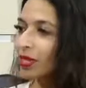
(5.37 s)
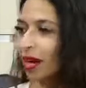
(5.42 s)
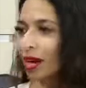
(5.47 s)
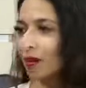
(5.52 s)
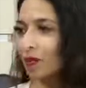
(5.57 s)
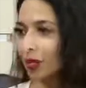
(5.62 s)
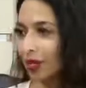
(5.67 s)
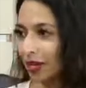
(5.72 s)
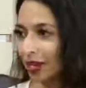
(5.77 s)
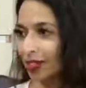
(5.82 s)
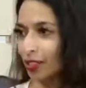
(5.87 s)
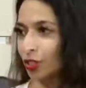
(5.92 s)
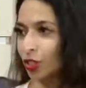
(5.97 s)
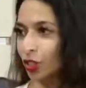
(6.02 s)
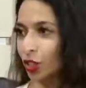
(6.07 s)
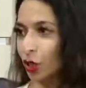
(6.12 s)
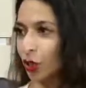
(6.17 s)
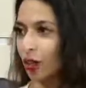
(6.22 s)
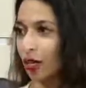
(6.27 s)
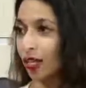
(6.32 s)
and time again
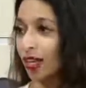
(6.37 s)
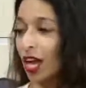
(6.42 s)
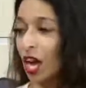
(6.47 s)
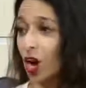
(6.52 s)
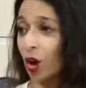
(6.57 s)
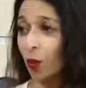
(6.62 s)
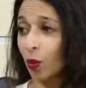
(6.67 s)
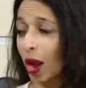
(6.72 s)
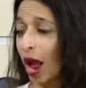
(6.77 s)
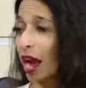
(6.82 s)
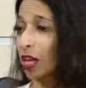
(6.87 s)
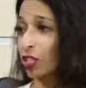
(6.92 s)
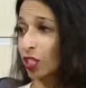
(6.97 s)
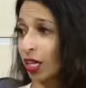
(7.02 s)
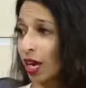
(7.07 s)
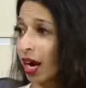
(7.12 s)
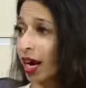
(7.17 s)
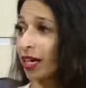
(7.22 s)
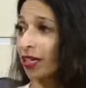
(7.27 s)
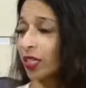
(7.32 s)
show that we're
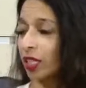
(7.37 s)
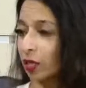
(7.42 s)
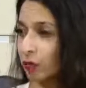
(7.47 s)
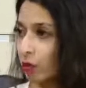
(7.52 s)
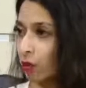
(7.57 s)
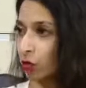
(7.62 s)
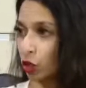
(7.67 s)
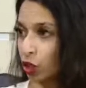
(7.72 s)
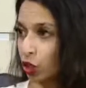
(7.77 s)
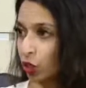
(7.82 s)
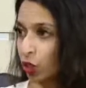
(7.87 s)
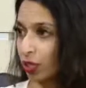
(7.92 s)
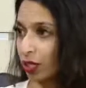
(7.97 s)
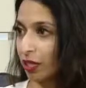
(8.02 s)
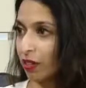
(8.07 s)
actually highly emotional.